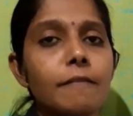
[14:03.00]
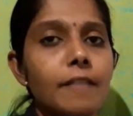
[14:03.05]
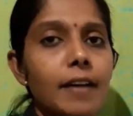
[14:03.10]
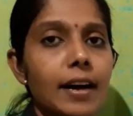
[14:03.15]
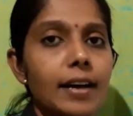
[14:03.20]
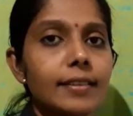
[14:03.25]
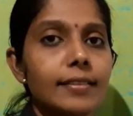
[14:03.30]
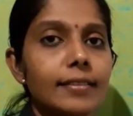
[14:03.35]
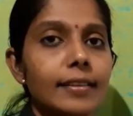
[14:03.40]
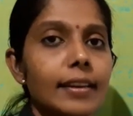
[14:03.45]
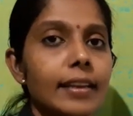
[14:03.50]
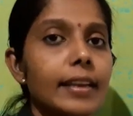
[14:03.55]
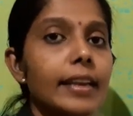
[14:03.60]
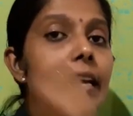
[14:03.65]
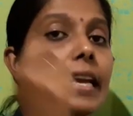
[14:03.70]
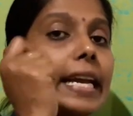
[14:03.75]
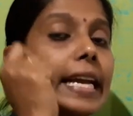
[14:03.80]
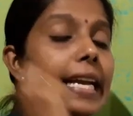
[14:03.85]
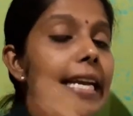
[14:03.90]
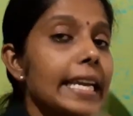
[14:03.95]

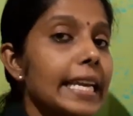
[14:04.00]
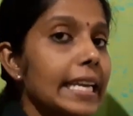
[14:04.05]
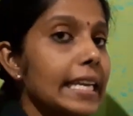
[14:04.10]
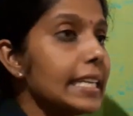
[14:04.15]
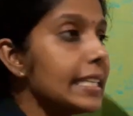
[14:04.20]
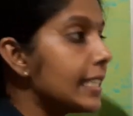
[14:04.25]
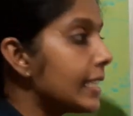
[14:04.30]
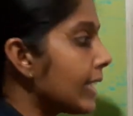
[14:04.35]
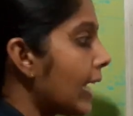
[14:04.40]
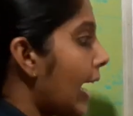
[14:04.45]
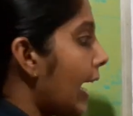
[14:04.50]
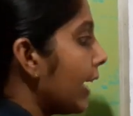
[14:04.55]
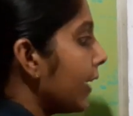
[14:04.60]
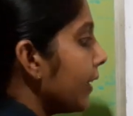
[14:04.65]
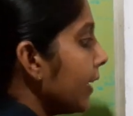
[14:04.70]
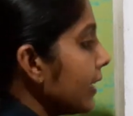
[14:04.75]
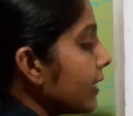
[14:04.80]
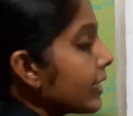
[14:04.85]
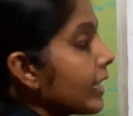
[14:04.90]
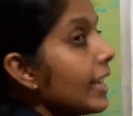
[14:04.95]
fastly inside
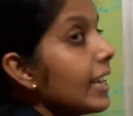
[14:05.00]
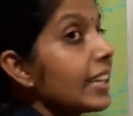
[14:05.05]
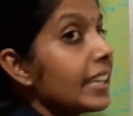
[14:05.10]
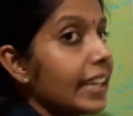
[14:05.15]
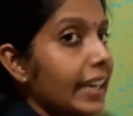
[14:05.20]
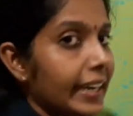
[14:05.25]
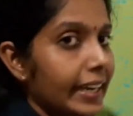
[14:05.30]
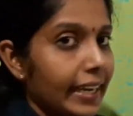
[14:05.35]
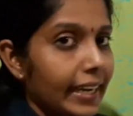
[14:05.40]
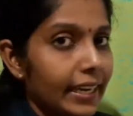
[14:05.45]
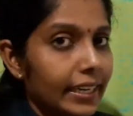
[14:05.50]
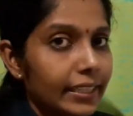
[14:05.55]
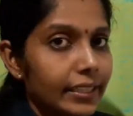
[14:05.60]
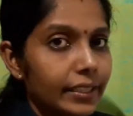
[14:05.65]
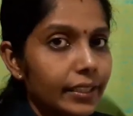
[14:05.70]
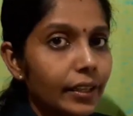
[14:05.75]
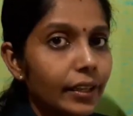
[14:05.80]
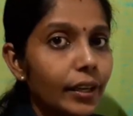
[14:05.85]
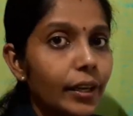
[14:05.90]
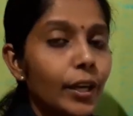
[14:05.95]
this
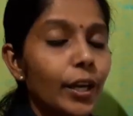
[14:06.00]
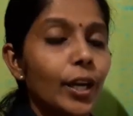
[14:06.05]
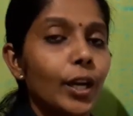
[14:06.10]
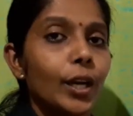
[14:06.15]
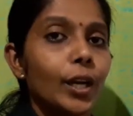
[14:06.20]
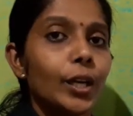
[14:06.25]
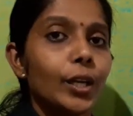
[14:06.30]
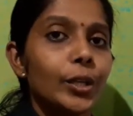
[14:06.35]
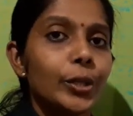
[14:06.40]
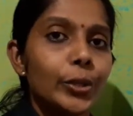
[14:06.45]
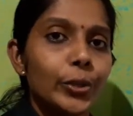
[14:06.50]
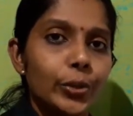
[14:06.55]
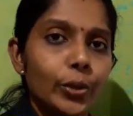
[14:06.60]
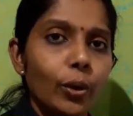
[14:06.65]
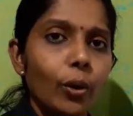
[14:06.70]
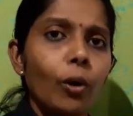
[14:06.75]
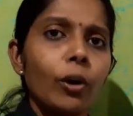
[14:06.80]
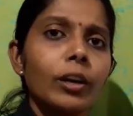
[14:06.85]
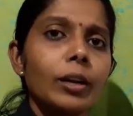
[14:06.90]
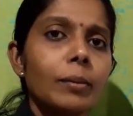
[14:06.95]
conductor.
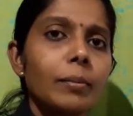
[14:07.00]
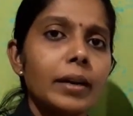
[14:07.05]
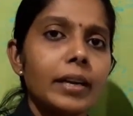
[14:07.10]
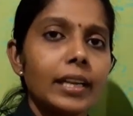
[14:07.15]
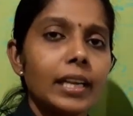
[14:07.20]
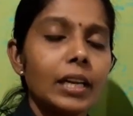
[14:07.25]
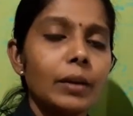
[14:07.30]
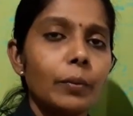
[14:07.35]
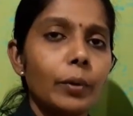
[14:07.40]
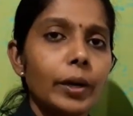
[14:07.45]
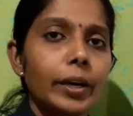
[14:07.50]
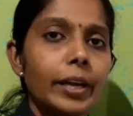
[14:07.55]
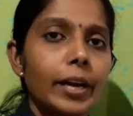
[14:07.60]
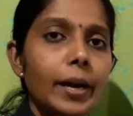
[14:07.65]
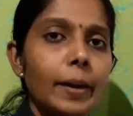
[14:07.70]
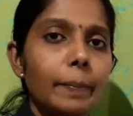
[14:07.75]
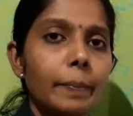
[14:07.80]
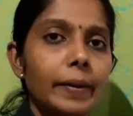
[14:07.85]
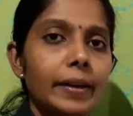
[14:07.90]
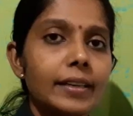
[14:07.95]
So automatically what
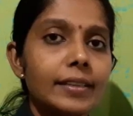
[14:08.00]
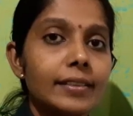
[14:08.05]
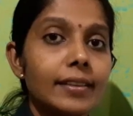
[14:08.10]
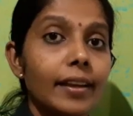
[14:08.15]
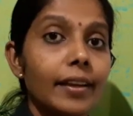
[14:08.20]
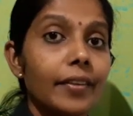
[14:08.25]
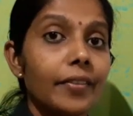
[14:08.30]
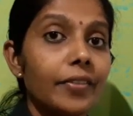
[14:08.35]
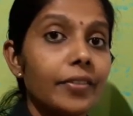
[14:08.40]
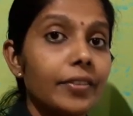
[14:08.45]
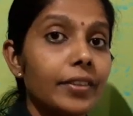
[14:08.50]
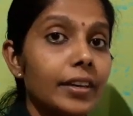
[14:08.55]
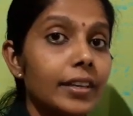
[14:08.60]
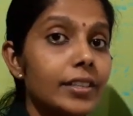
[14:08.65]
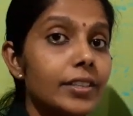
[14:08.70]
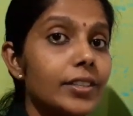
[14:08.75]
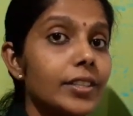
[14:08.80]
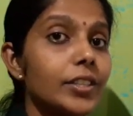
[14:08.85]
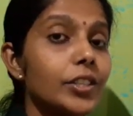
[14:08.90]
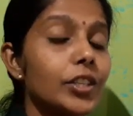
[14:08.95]
happens? There
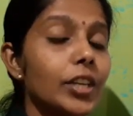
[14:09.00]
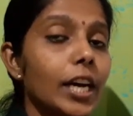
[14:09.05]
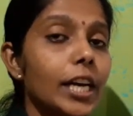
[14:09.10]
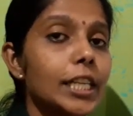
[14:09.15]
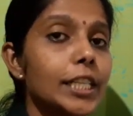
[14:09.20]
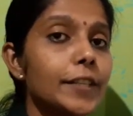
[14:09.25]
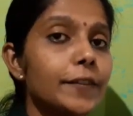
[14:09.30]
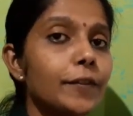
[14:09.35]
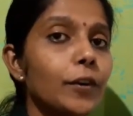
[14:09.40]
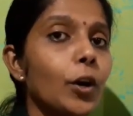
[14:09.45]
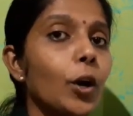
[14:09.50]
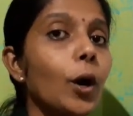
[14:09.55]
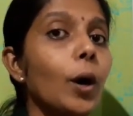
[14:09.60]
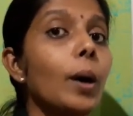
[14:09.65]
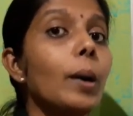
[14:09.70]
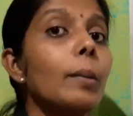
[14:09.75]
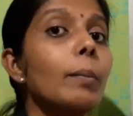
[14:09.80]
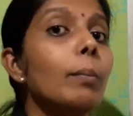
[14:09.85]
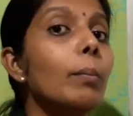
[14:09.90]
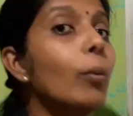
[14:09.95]
is a chance
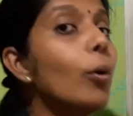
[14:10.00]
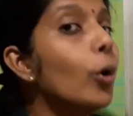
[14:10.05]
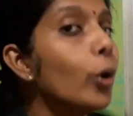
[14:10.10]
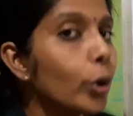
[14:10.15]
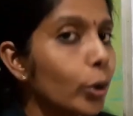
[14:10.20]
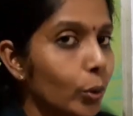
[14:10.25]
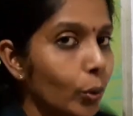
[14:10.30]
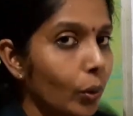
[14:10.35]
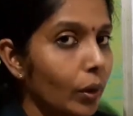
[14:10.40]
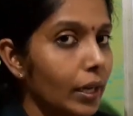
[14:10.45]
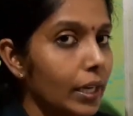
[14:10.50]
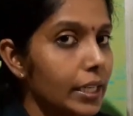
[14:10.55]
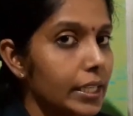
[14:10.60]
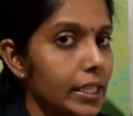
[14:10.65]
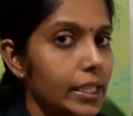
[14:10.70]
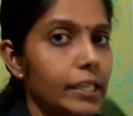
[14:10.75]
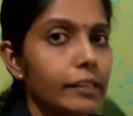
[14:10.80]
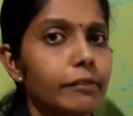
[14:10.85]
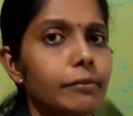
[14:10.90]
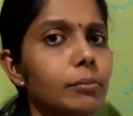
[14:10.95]
for more collision.
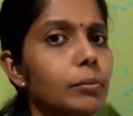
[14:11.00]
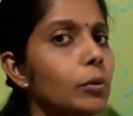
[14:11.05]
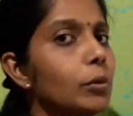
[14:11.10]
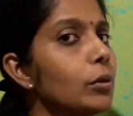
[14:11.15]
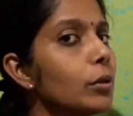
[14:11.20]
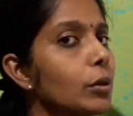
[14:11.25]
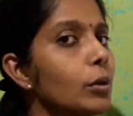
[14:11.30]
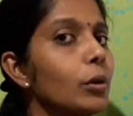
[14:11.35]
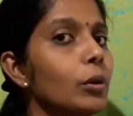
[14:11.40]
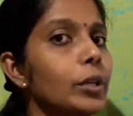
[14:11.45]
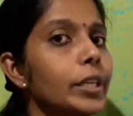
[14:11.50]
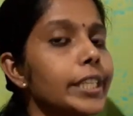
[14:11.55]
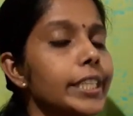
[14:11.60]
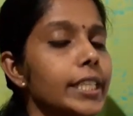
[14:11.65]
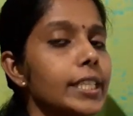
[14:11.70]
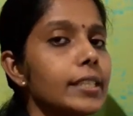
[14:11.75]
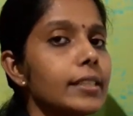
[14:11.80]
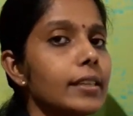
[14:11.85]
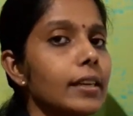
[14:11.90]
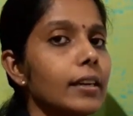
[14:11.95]
If more
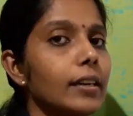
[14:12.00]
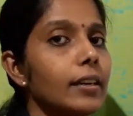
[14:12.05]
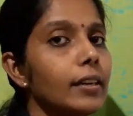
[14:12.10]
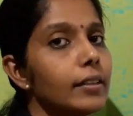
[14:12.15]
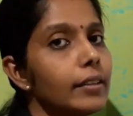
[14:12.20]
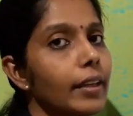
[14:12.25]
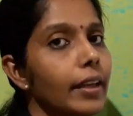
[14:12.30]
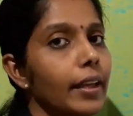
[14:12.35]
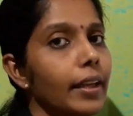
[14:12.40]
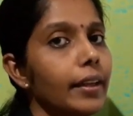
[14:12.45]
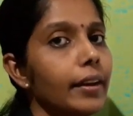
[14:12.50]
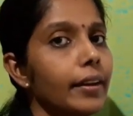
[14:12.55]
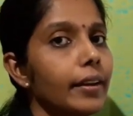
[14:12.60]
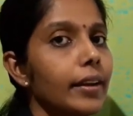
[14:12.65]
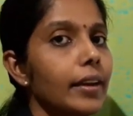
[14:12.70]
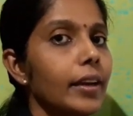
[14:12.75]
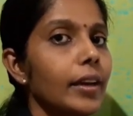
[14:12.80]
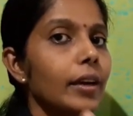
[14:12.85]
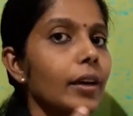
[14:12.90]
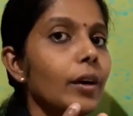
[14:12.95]
collisions are there,
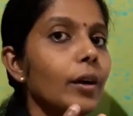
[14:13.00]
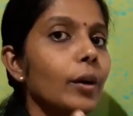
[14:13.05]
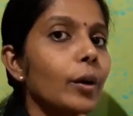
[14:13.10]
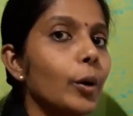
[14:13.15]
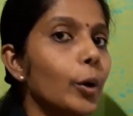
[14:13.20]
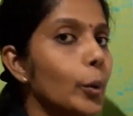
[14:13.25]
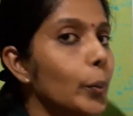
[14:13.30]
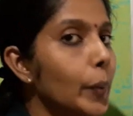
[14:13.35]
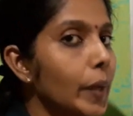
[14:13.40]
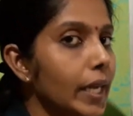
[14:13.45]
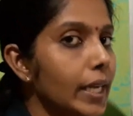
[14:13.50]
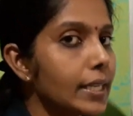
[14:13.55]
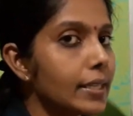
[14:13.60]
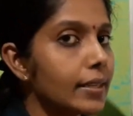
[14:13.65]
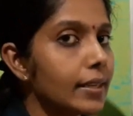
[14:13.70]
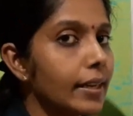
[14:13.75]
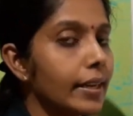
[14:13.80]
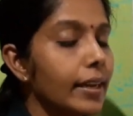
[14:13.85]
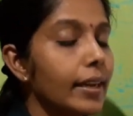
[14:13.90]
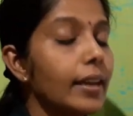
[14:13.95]

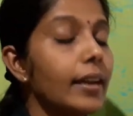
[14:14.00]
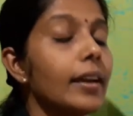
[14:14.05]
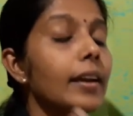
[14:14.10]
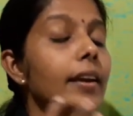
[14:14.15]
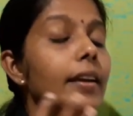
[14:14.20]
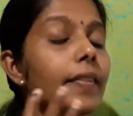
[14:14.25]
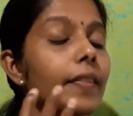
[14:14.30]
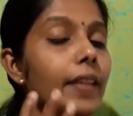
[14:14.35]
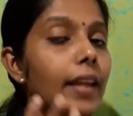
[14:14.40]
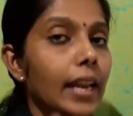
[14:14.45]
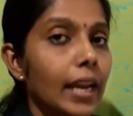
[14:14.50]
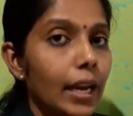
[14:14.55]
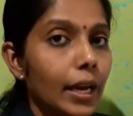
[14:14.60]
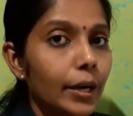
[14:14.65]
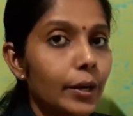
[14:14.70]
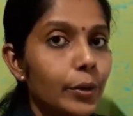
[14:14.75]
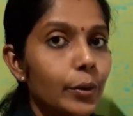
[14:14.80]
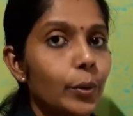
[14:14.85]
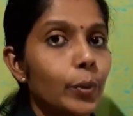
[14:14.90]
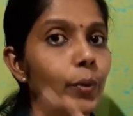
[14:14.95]
obviously the
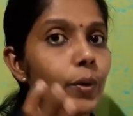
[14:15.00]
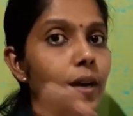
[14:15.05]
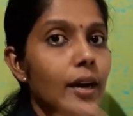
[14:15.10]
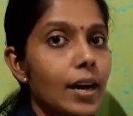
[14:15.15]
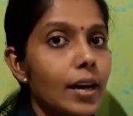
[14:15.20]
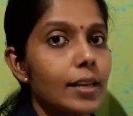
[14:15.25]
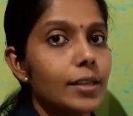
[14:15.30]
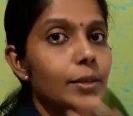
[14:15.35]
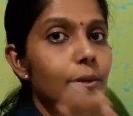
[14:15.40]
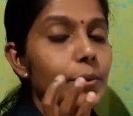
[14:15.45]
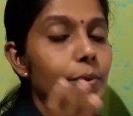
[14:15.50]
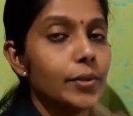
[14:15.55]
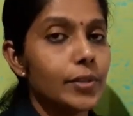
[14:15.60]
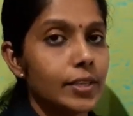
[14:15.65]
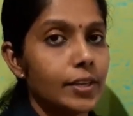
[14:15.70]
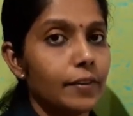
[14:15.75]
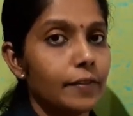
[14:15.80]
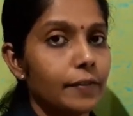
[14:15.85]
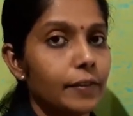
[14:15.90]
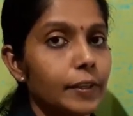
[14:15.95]
electron has to
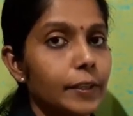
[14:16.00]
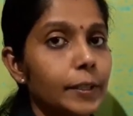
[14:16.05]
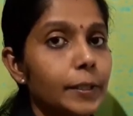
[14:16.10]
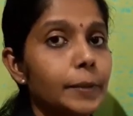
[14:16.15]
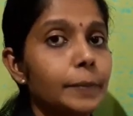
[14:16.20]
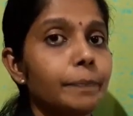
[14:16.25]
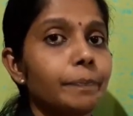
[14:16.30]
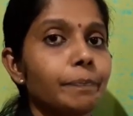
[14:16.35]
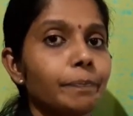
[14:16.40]
suffer